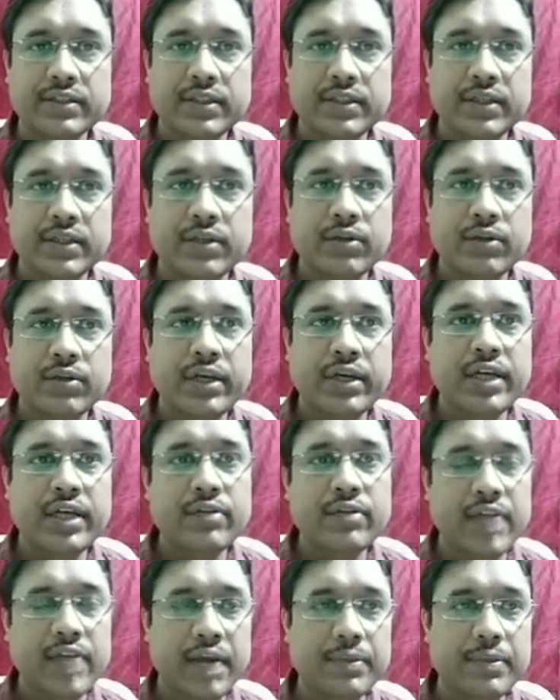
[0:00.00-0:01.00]
Okay,
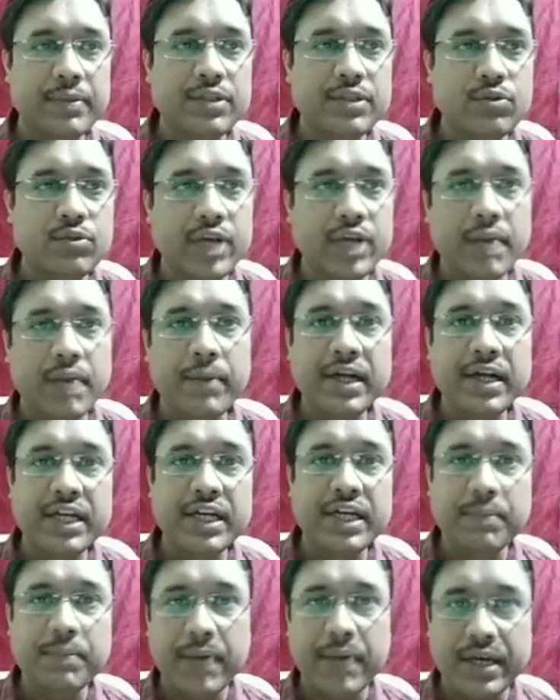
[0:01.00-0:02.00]
that means you can
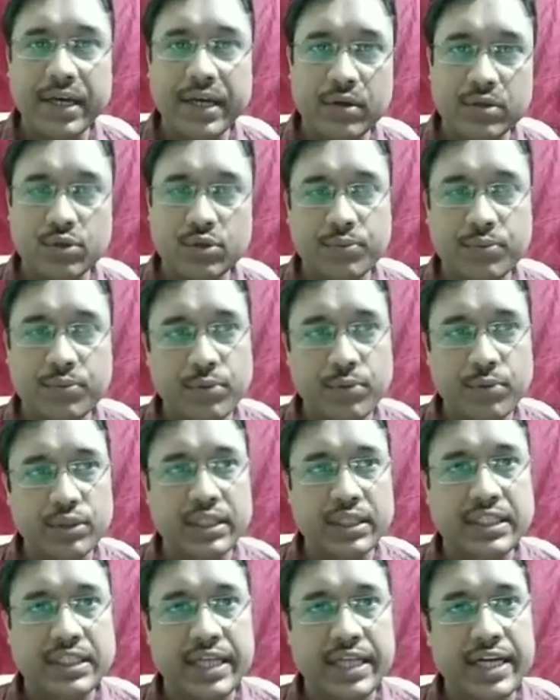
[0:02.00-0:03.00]
multiply also both the
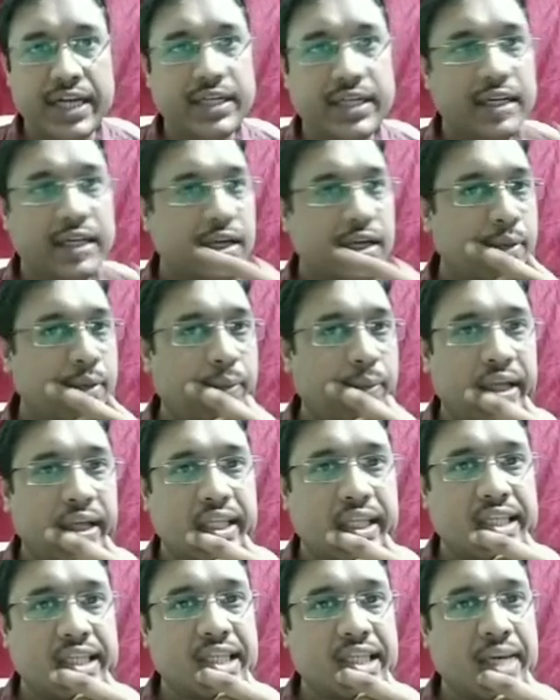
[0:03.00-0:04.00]
side by the
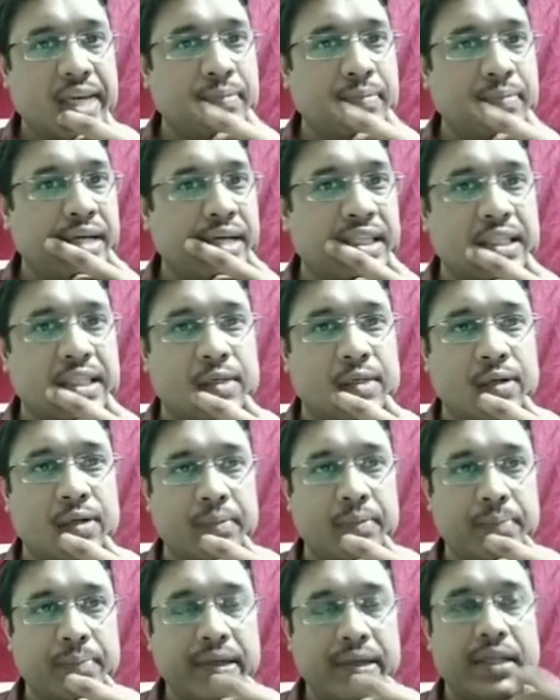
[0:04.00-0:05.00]
same non-zero
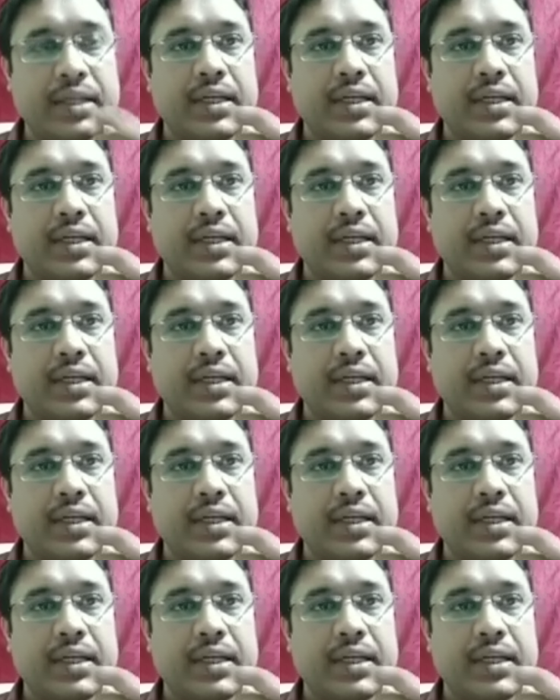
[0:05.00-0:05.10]
number.